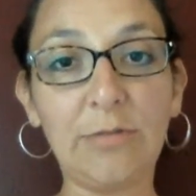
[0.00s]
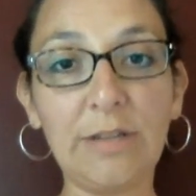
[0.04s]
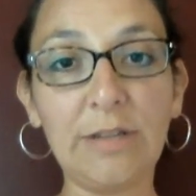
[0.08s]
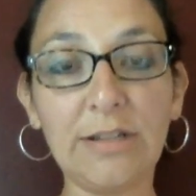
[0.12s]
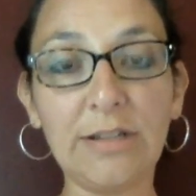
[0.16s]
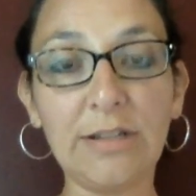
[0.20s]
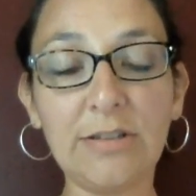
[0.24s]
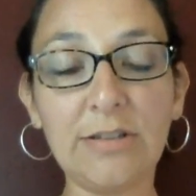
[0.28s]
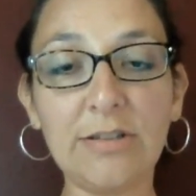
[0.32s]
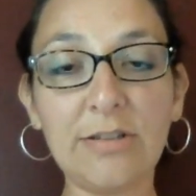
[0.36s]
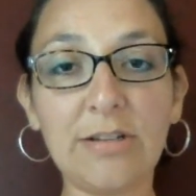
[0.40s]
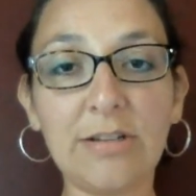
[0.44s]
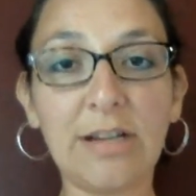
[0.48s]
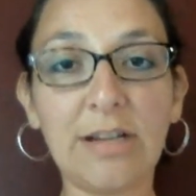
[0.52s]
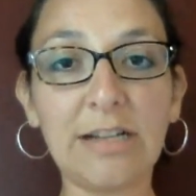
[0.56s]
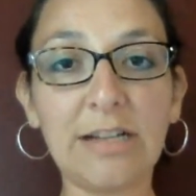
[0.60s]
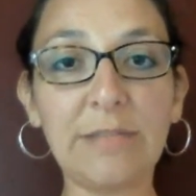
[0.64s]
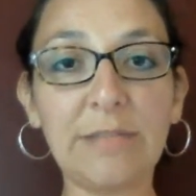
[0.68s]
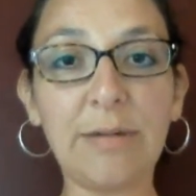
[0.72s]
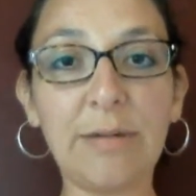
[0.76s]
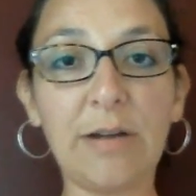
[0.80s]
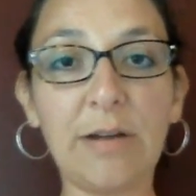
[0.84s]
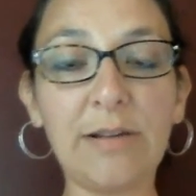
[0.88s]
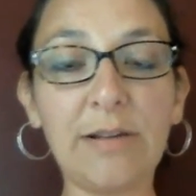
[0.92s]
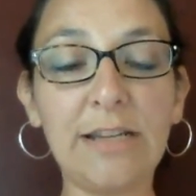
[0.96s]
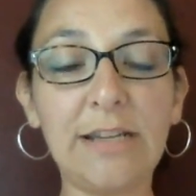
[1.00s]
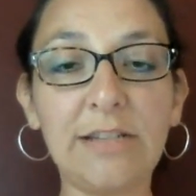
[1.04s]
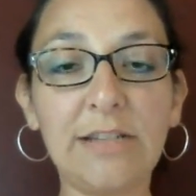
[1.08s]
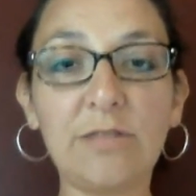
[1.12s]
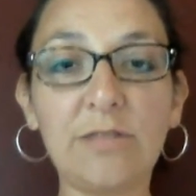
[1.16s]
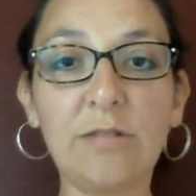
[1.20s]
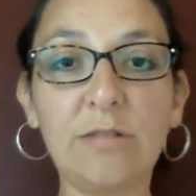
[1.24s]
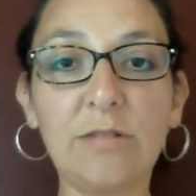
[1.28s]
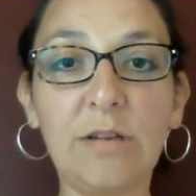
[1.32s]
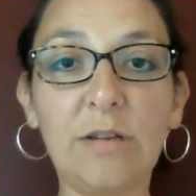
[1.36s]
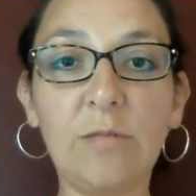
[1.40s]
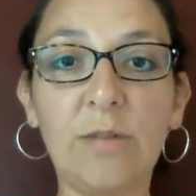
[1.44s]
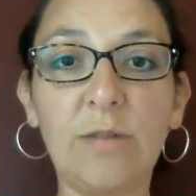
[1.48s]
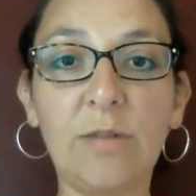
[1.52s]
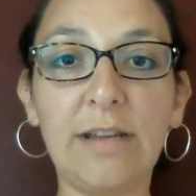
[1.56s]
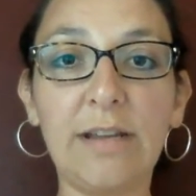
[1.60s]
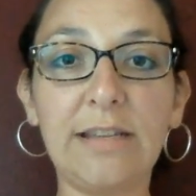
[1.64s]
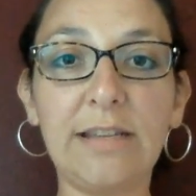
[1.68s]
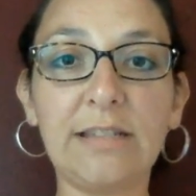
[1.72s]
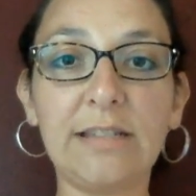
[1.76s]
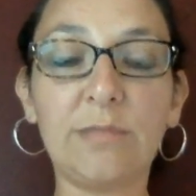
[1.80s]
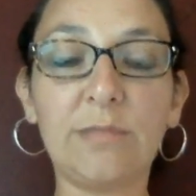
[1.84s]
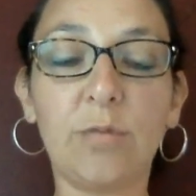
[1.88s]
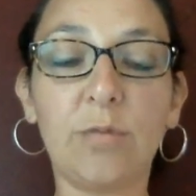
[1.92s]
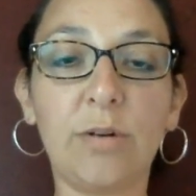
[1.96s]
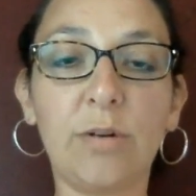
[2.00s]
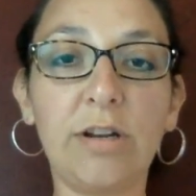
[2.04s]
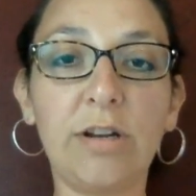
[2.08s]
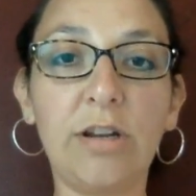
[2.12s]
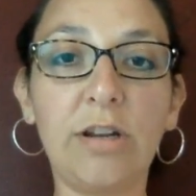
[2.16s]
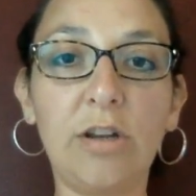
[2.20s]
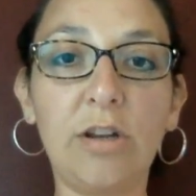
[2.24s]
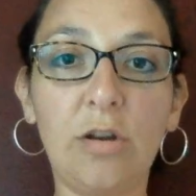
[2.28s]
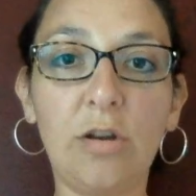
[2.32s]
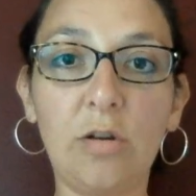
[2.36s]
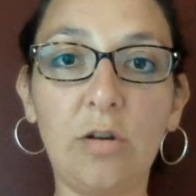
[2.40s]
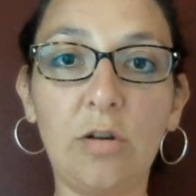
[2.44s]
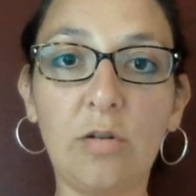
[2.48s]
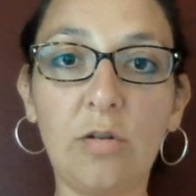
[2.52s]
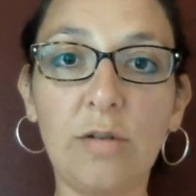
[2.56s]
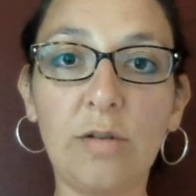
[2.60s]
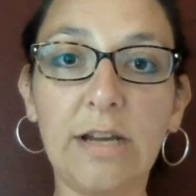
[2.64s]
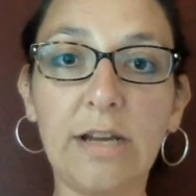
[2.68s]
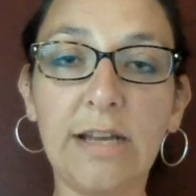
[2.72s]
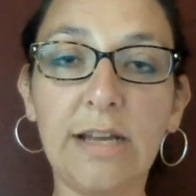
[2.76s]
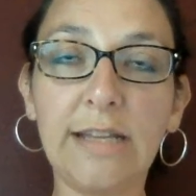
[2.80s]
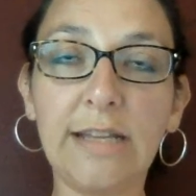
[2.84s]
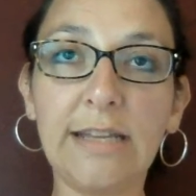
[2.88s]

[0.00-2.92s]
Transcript: We also talked about history and why it's important to know